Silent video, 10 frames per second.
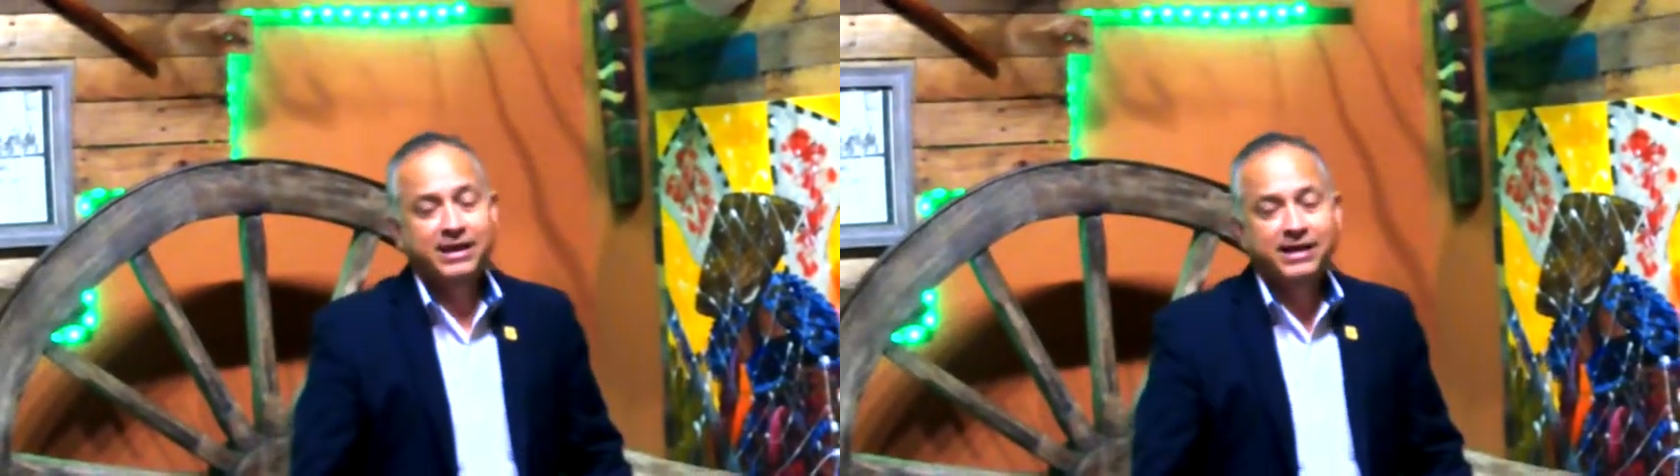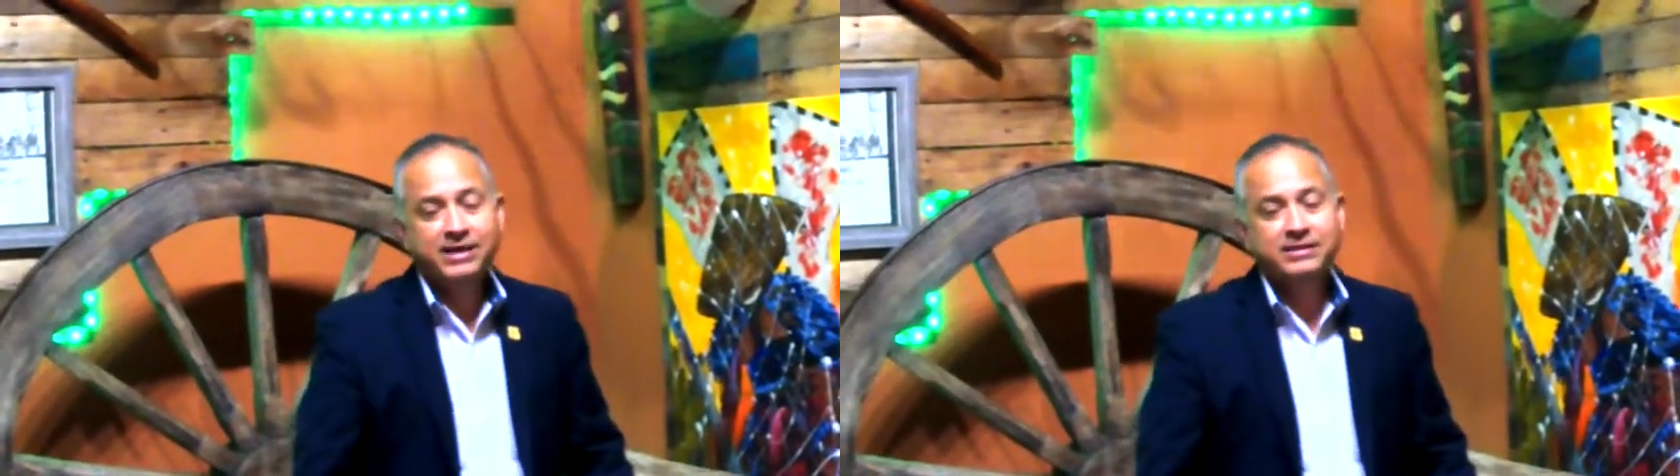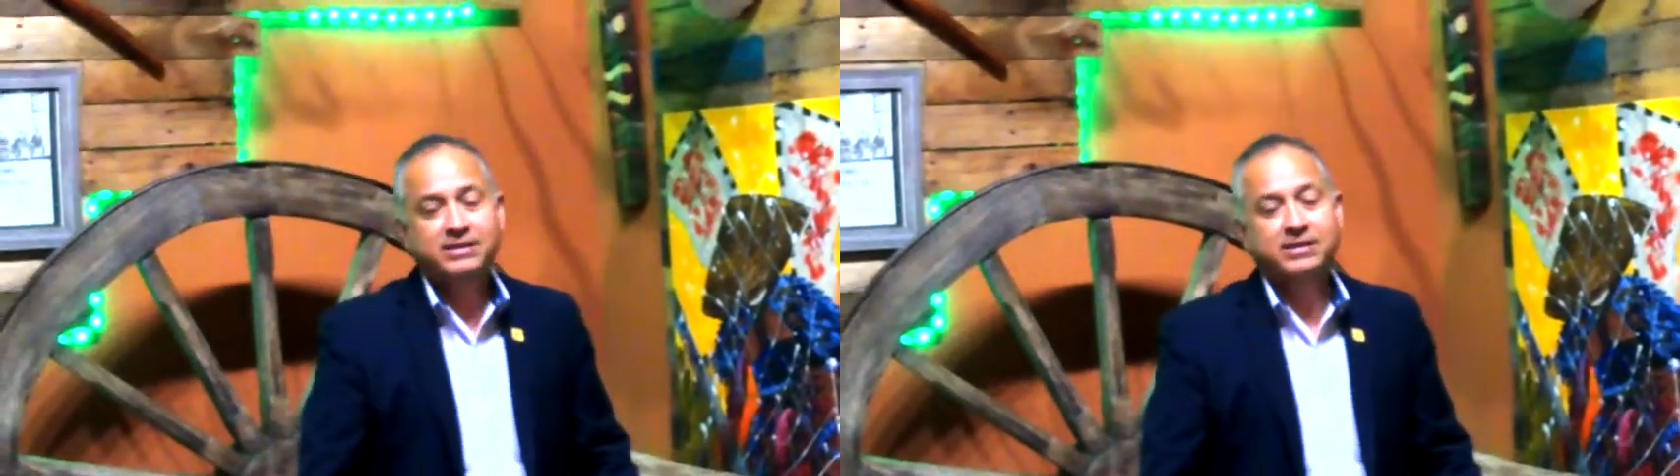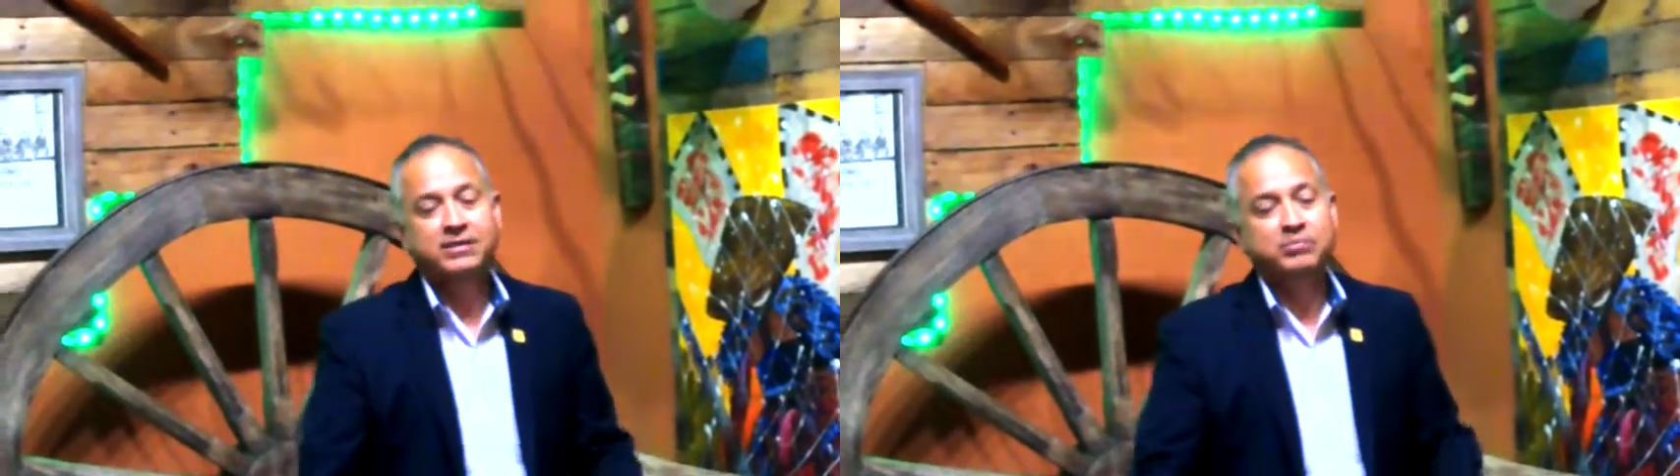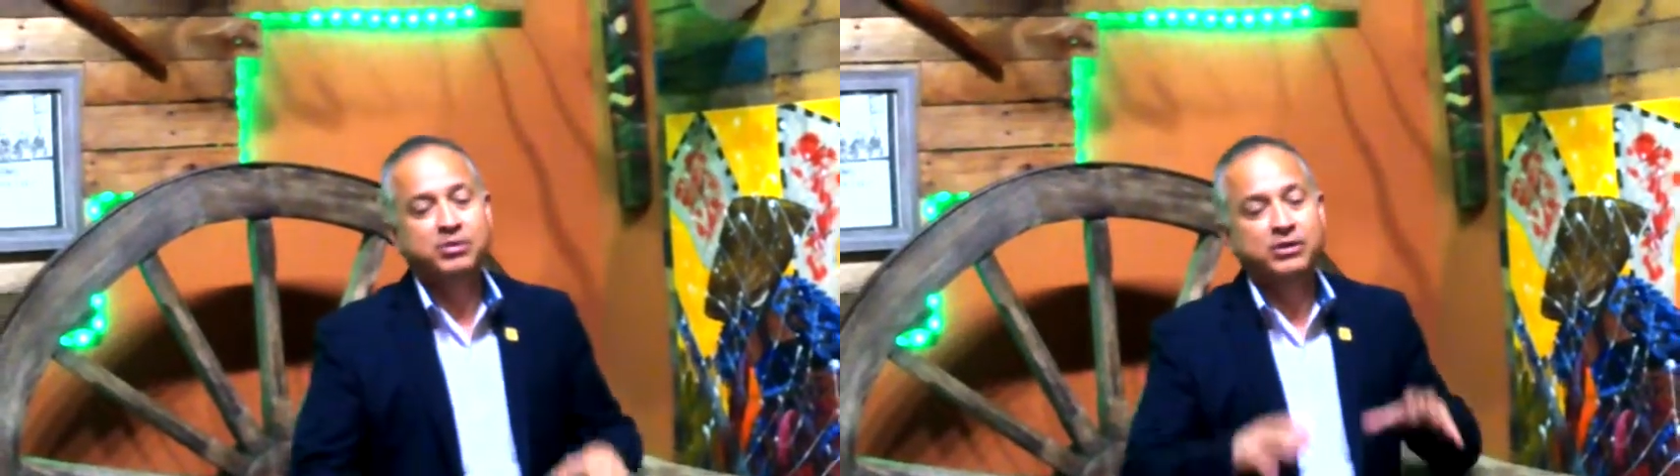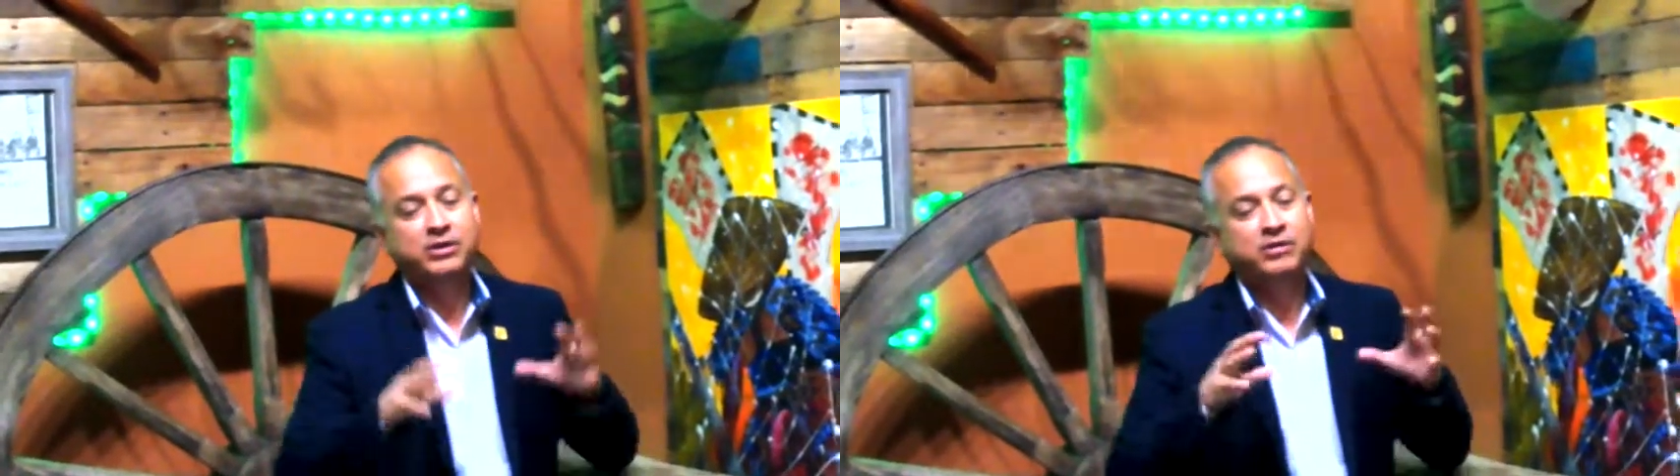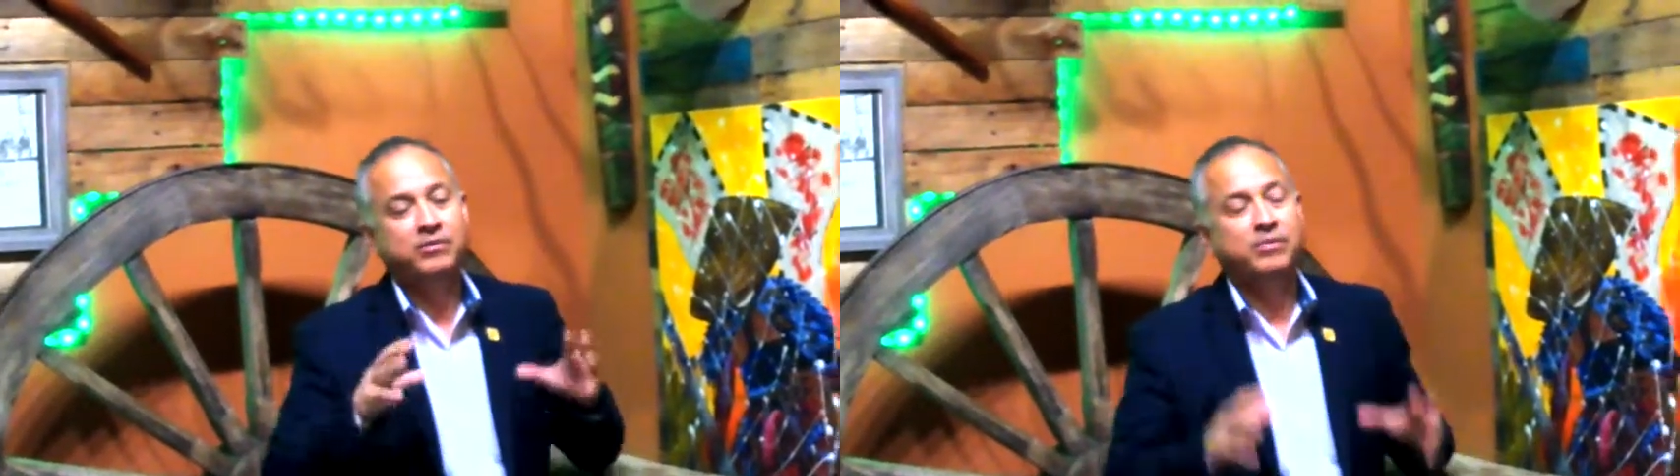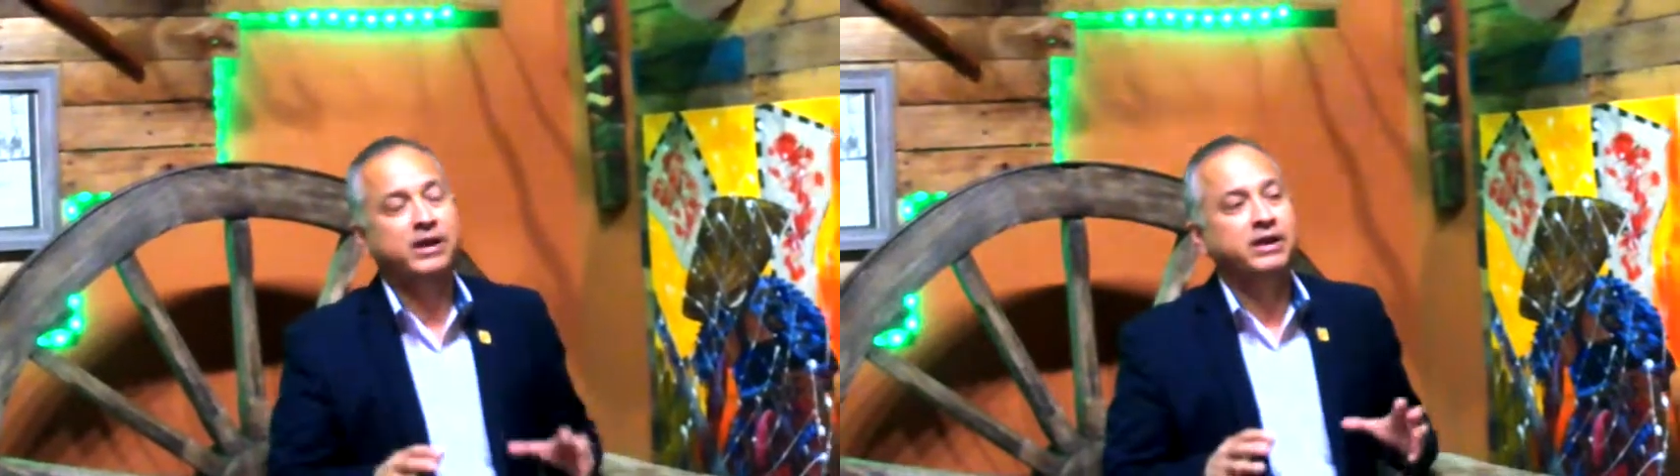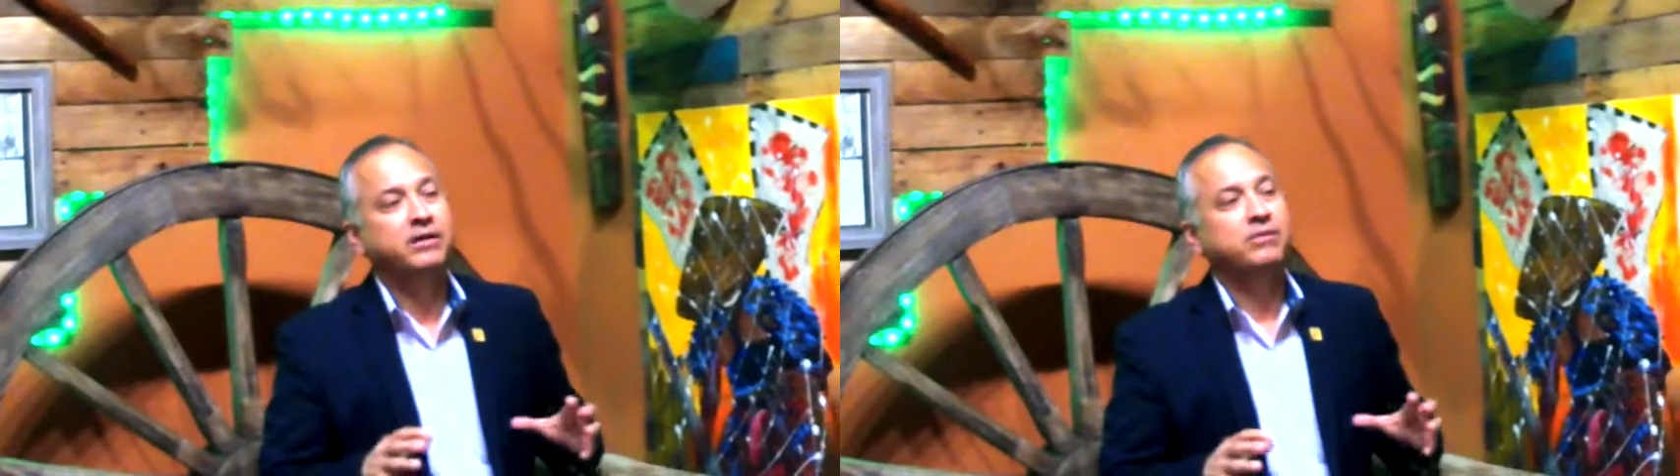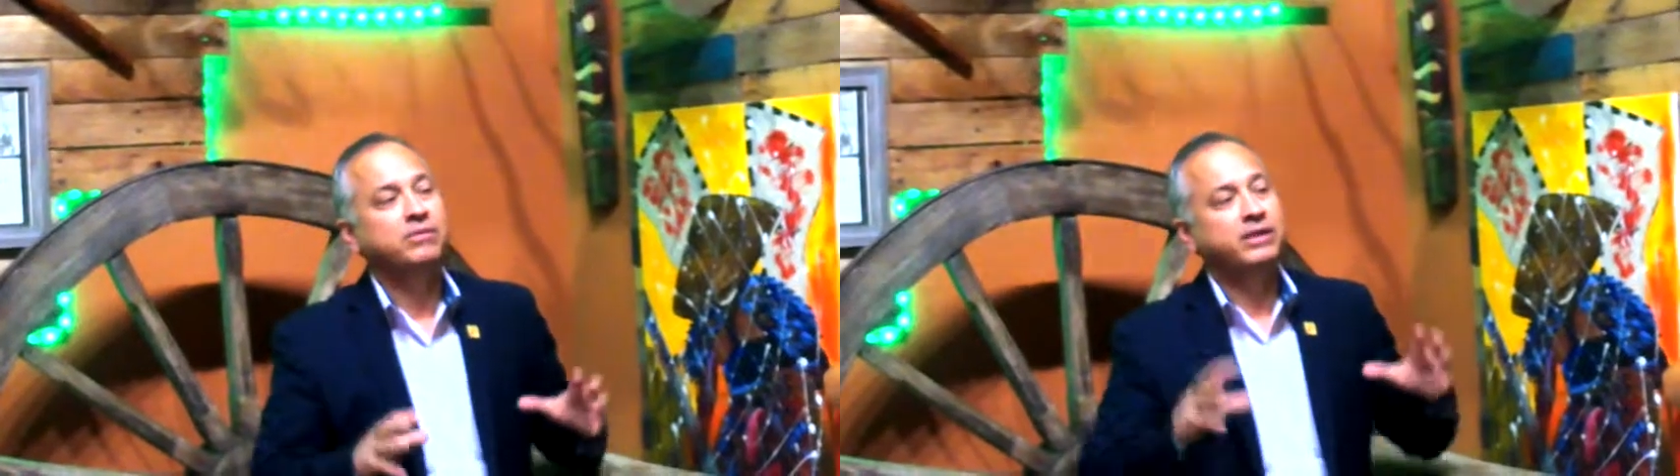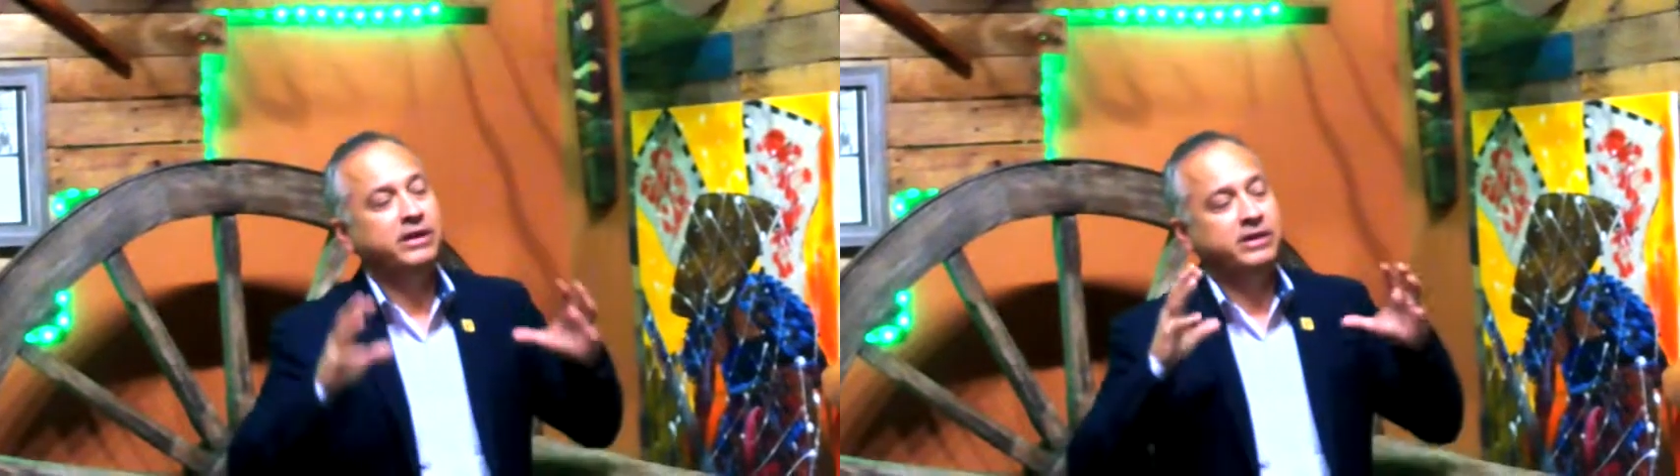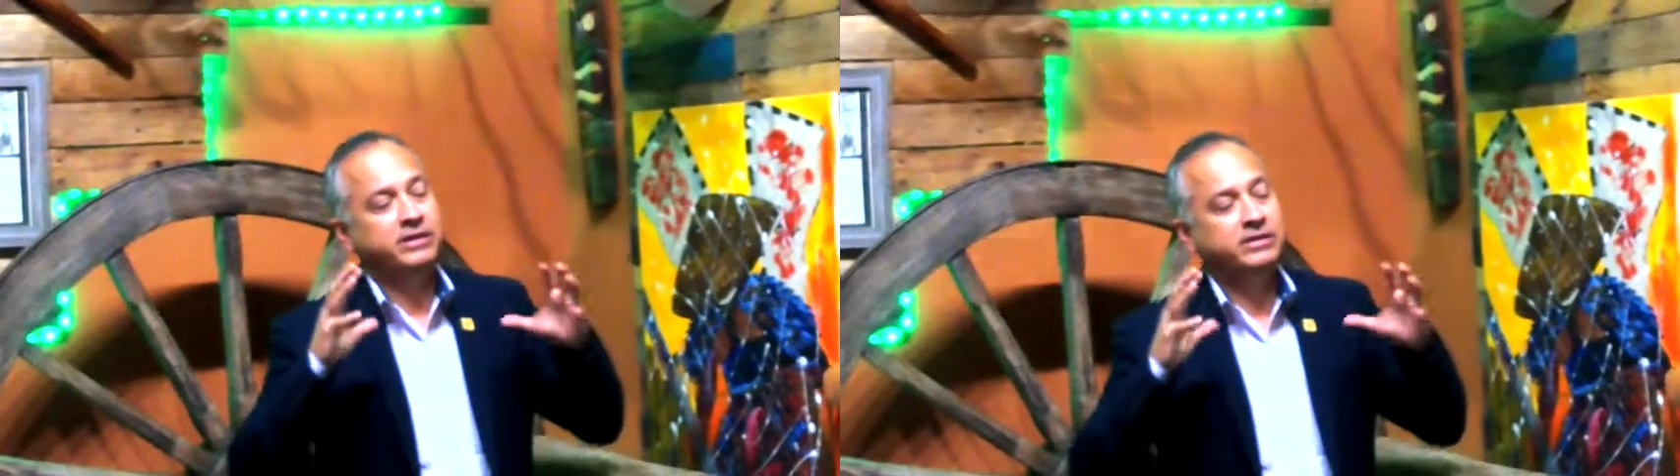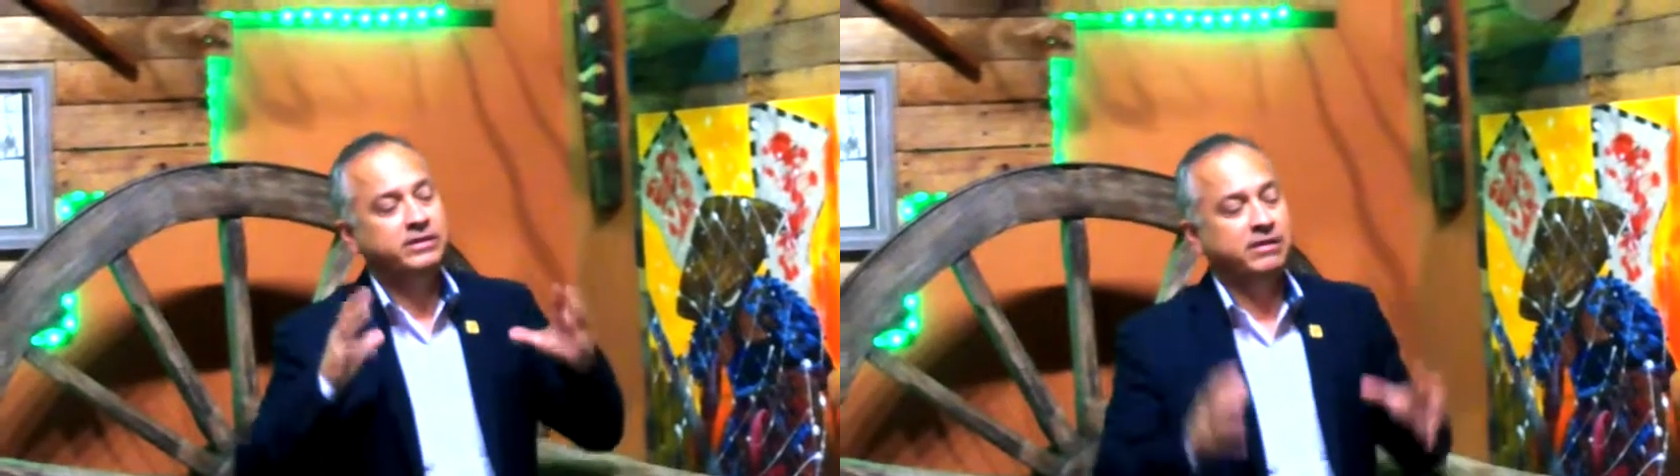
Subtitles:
It's going to put Laredo in a